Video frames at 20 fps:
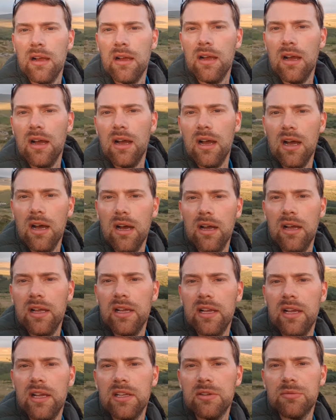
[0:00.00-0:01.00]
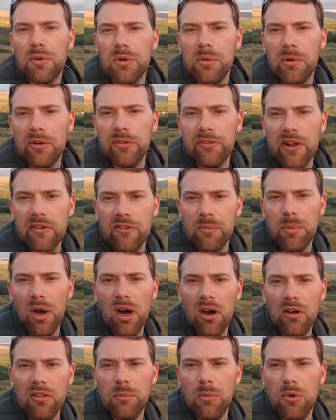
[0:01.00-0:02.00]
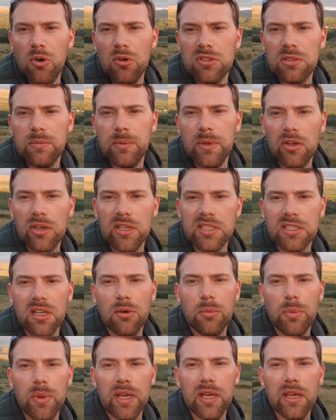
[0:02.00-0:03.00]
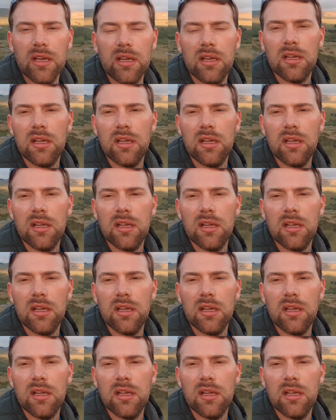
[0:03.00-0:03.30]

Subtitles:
It's probably my favourite part of the moor, to be honest, up here.